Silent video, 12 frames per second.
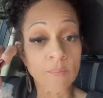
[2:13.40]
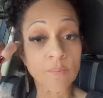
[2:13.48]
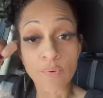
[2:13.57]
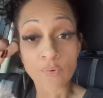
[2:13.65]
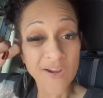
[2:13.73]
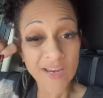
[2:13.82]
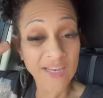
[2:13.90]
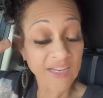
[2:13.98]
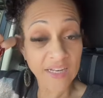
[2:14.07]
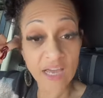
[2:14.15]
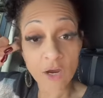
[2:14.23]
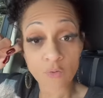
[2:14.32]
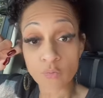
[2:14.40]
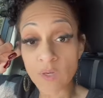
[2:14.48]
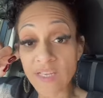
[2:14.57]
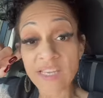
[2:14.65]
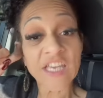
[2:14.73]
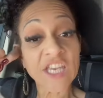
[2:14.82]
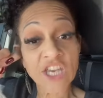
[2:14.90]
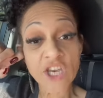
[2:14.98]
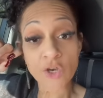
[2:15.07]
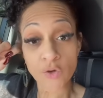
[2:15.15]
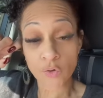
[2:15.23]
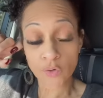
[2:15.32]
prey cannot really
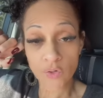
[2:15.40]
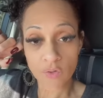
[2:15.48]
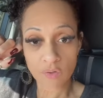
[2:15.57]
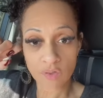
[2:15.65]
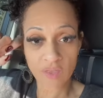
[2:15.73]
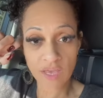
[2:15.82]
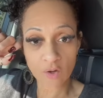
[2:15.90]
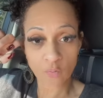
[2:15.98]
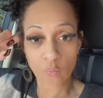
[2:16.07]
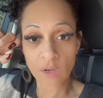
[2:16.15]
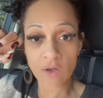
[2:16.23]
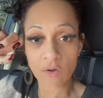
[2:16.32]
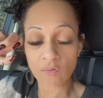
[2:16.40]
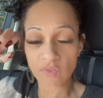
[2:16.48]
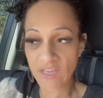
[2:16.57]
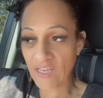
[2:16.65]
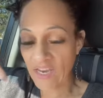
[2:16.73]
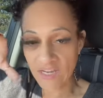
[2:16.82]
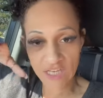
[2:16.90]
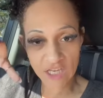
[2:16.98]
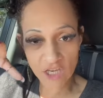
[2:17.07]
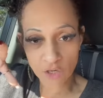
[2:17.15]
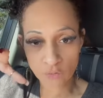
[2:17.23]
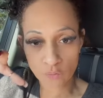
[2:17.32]
hear that well. They can't
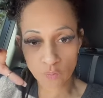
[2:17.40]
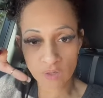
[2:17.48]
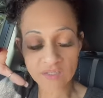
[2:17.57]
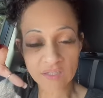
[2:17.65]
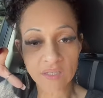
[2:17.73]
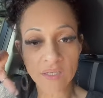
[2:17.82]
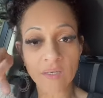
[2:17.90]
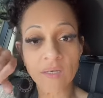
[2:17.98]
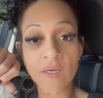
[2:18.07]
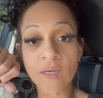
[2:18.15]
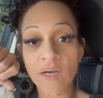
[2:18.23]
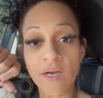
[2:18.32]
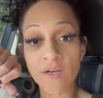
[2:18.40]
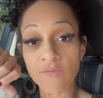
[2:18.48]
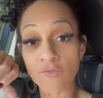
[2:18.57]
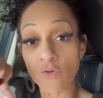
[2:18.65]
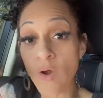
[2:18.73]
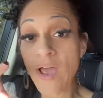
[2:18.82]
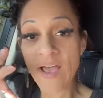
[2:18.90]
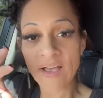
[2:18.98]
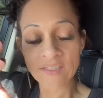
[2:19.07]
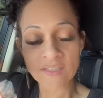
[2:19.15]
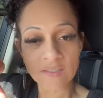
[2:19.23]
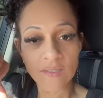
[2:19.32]
hear the rustling of
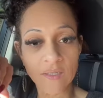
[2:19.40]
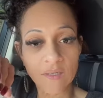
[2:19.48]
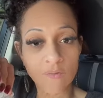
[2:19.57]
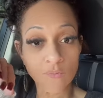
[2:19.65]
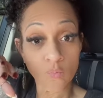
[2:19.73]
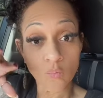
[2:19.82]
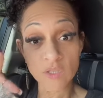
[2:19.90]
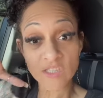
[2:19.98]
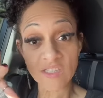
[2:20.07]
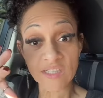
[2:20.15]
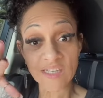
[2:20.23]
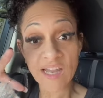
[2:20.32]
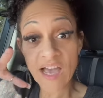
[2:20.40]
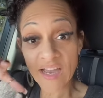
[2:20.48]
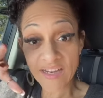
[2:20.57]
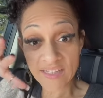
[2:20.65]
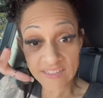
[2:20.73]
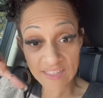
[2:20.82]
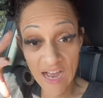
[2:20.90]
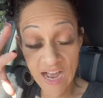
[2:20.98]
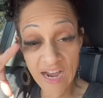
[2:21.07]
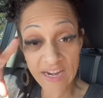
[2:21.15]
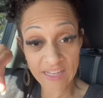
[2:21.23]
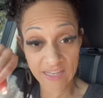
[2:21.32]
grass which the lion is
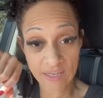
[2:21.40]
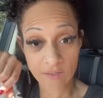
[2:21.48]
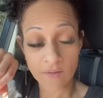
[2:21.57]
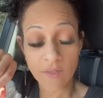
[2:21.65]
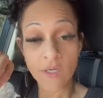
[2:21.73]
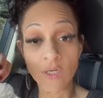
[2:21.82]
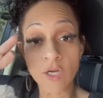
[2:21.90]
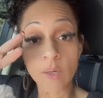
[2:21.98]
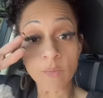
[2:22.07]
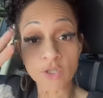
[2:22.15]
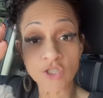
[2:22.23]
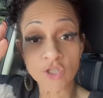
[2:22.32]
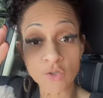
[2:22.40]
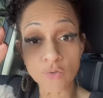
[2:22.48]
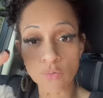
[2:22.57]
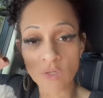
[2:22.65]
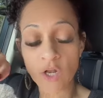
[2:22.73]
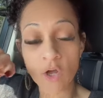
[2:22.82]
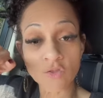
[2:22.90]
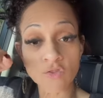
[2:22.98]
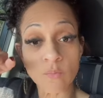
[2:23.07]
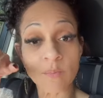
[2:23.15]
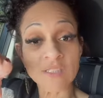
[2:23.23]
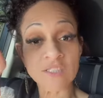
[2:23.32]
hiding in. Number two, it
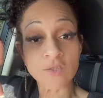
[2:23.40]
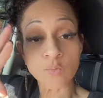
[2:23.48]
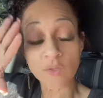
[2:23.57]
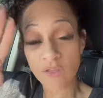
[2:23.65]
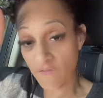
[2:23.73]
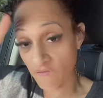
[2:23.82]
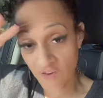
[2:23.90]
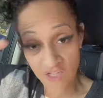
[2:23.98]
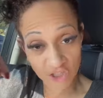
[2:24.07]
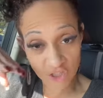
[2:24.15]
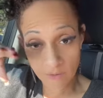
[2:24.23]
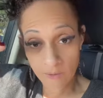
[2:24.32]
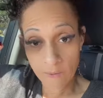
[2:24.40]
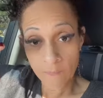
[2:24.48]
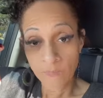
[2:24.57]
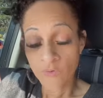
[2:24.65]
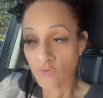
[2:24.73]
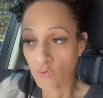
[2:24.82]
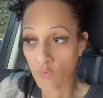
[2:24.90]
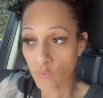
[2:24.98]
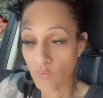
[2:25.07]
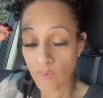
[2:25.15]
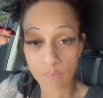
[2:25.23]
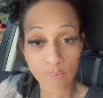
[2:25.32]
also messes with the vision. So
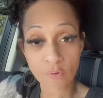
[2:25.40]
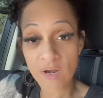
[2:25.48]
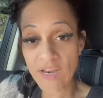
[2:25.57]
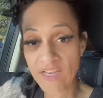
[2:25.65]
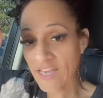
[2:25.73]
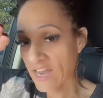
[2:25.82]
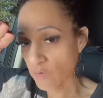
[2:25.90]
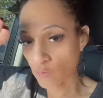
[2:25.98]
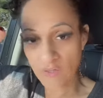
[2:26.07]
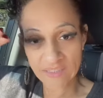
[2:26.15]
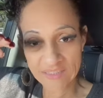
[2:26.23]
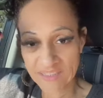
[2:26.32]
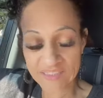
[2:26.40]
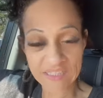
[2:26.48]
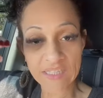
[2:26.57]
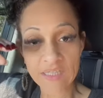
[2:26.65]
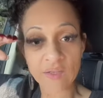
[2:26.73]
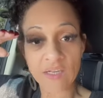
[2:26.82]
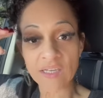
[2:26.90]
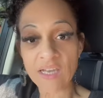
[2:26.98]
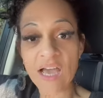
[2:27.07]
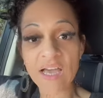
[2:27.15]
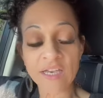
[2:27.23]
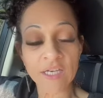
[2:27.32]
the prey can't really see the
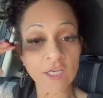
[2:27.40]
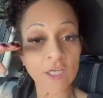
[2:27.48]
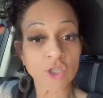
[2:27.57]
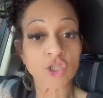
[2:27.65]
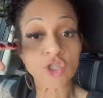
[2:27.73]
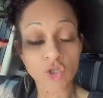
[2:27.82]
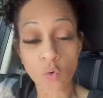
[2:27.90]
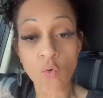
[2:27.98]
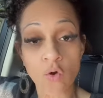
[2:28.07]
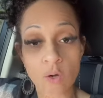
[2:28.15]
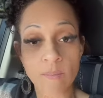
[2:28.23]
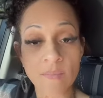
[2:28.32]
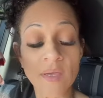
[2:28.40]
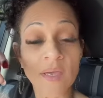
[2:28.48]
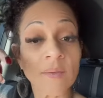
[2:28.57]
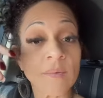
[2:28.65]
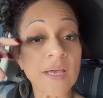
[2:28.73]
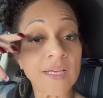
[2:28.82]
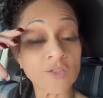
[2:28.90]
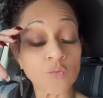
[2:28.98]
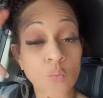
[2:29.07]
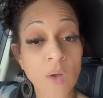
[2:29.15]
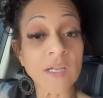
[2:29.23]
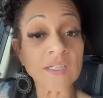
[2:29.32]
lion and storm as
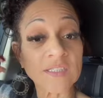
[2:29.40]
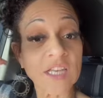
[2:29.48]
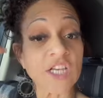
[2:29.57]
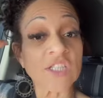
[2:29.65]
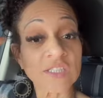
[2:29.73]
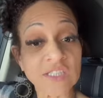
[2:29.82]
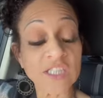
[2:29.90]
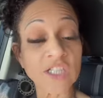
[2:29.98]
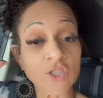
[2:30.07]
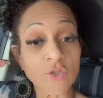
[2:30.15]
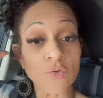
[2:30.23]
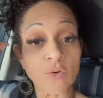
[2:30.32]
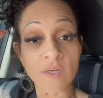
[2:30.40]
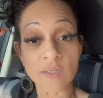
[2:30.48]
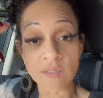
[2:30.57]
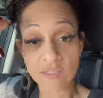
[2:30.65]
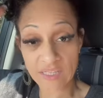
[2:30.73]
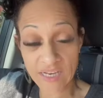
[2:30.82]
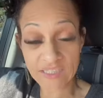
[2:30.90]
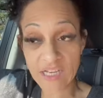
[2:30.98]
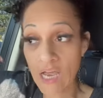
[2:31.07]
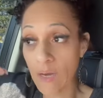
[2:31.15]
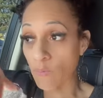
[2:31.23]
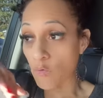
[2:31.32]
well as they could see during the
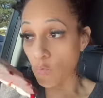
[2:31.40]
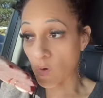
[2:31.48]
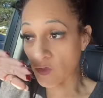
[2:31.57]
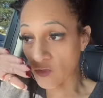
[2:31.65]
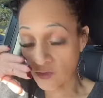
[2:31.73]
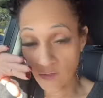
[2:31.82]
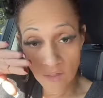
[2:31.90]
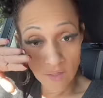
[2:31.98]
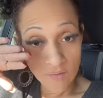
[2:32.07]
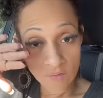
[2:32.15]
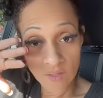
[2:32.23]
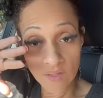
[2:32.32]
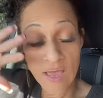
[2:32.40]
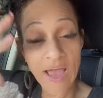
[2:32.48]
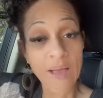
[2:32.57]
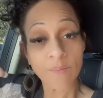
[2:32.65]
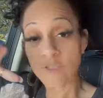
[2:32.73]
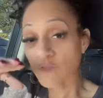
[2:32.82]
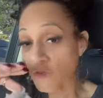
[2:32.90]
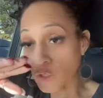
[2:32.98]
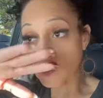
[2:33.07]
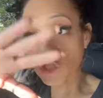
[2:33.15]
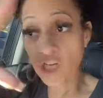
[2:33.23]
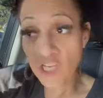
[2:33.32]
daytime or when the, the atmosphere
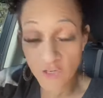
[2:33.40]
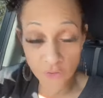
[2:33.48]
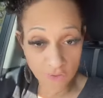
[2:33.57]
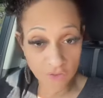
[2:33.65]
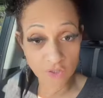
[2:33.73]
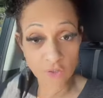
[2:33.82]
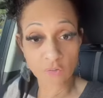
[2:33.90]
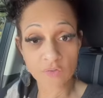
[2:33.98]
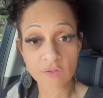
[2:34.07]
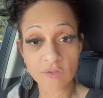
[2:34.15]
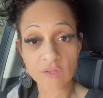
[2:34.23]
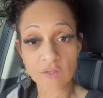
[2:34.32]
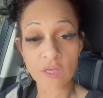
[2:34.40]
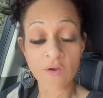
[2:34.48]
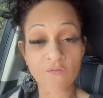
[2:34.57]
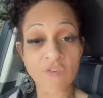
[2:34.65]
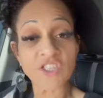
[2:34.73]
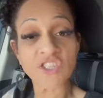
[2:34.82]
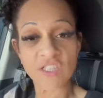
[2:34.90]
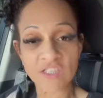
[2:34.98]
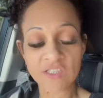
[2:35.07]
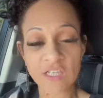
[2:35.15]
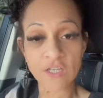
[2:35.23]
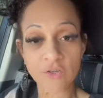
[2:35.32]
is clear. You know, the, the, their vision is
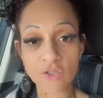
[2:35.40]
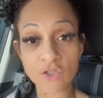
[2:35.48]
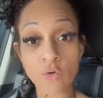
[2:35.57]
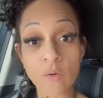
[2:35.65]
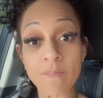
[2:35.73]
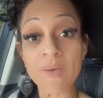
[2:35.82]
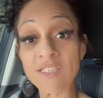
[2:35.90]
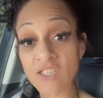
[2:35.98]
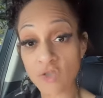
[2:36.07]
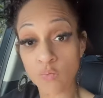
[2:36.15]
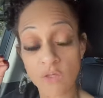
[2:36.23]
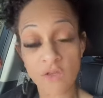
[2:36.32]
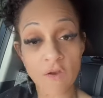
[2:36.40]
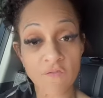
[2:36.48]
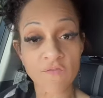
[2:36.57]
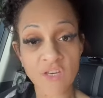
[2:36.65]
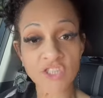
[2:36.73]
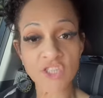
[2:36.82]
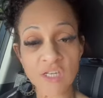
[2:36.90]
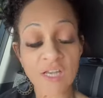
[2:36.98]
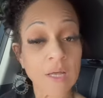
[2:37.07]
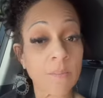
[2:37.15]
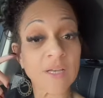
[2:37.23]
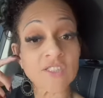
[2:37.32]
clear. So it messes with their vision and
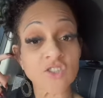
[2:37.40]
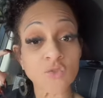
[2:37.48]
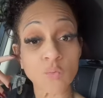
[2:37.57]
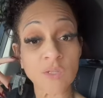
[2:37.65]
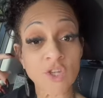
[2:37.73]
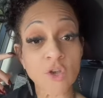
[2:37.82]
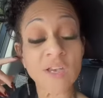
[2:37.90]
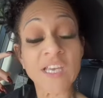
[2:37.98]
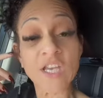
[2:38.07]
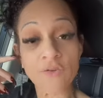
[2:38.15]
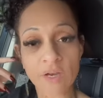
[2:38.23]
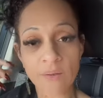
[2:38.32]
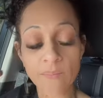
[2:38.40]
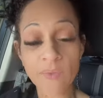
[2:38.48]
it messes with their hearing.